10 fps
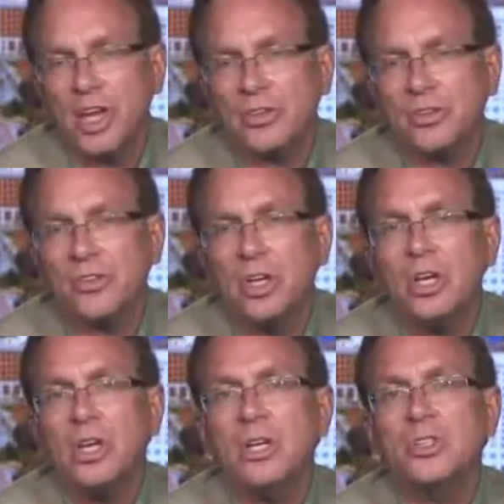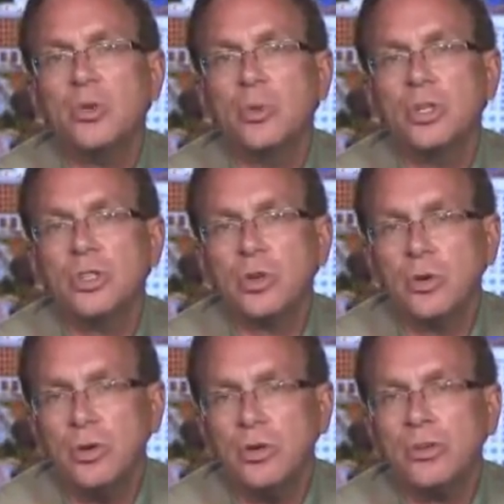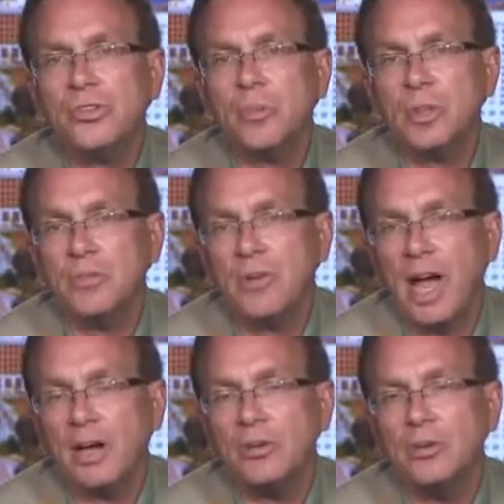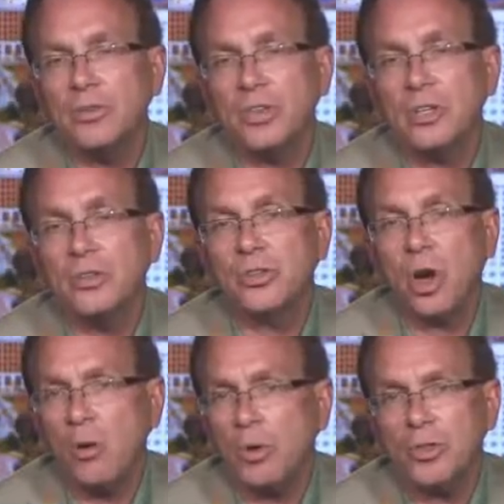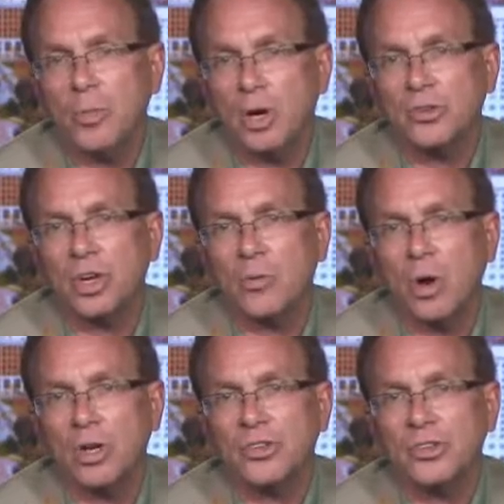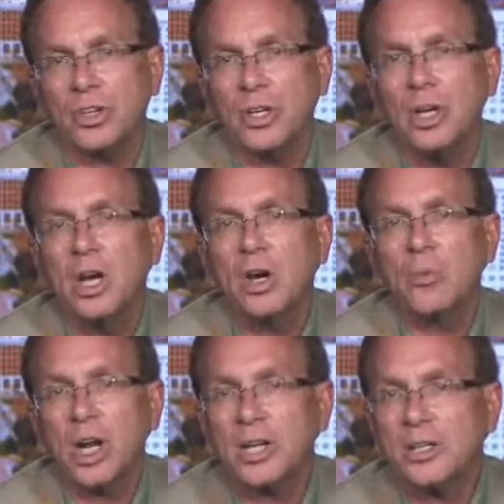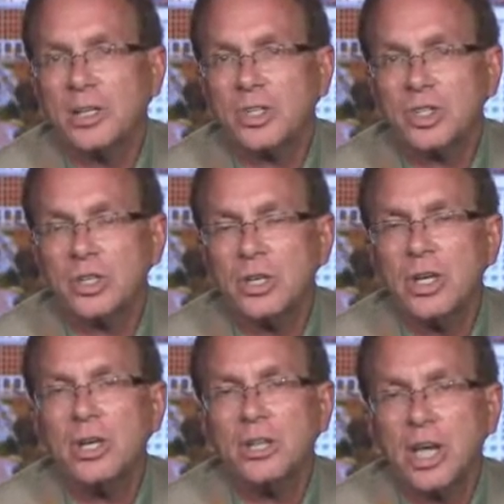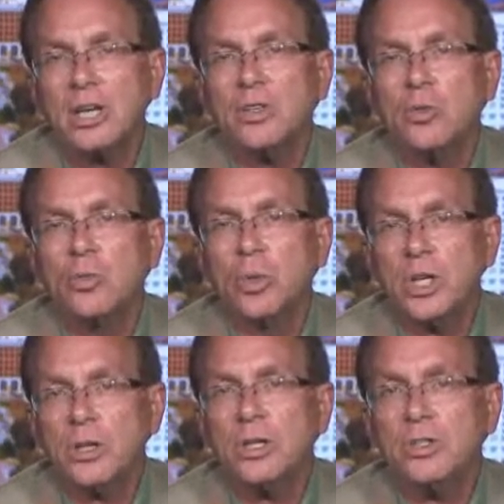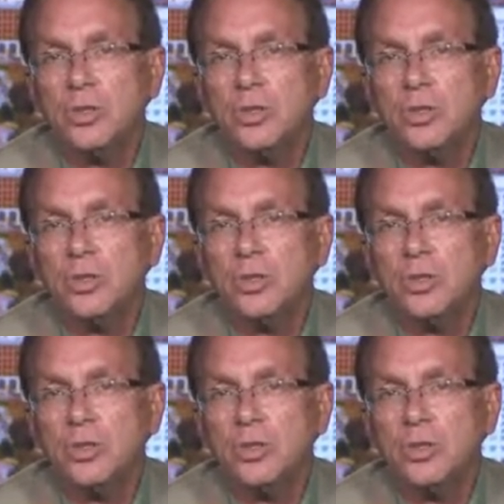actions, is a return to some of the values that you saw with the March on Washington, a recognition that you really